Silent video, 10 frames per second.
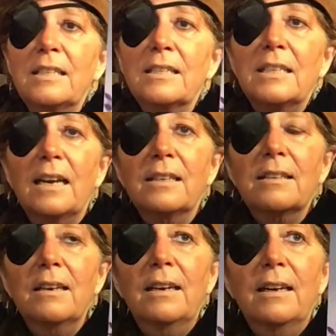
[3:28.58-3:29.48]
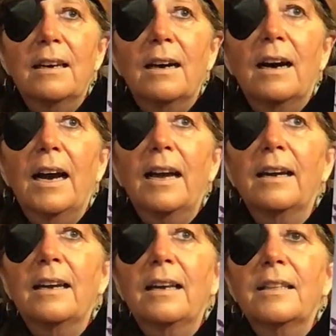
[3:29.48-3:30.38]
it says.
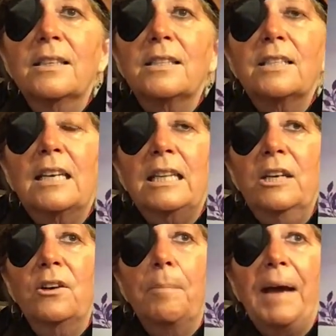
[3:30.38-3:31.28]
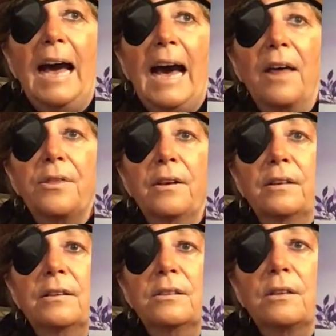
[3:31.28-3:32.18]
This is to clear the path,
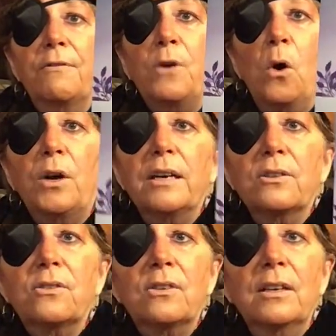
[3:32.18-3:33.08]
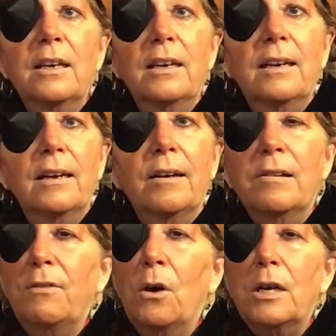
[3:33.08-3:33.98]
to focus.
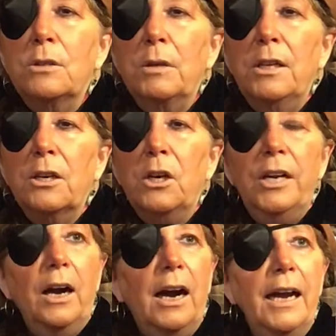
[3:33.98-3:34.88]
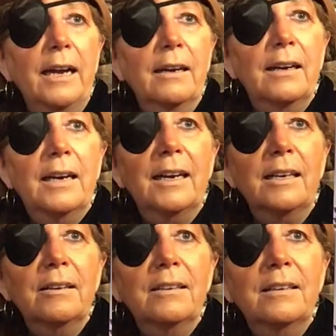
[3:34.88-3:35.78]
Focus with your good eye.
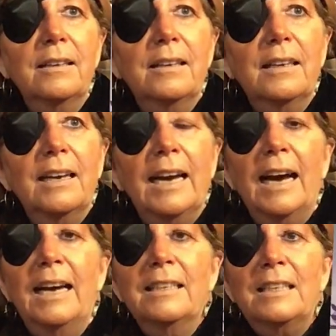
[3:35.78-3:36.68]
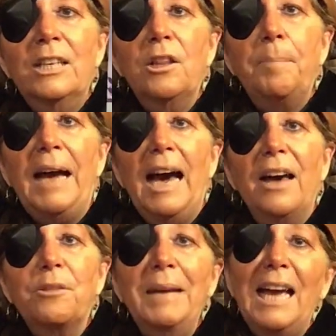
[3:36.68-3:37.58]
And clear the
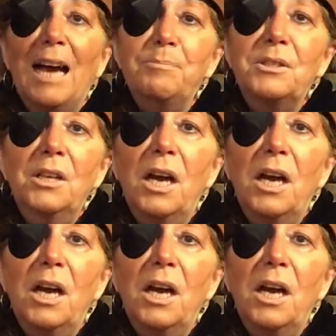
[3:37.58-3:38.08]
path. Mayhaps,